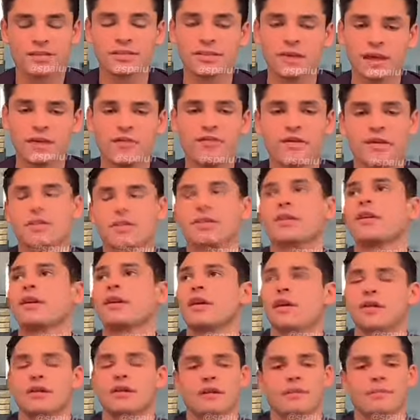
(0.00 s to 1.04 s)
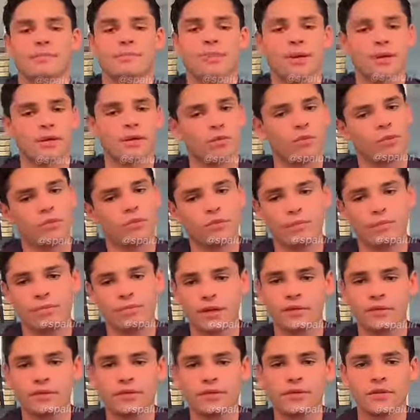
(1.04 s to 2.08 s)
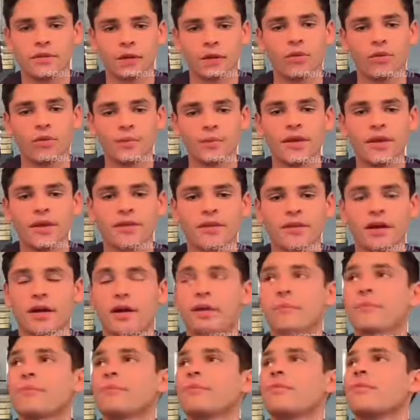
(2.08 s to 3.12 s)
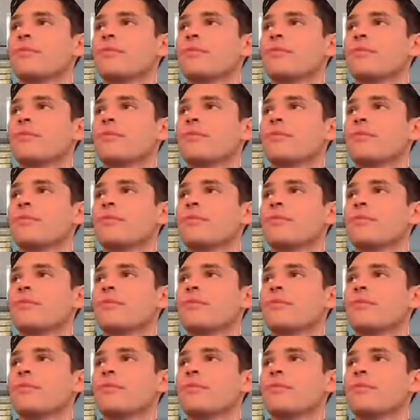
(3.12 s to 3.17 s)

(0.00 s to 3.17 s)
safe as I can, but but there will be a time.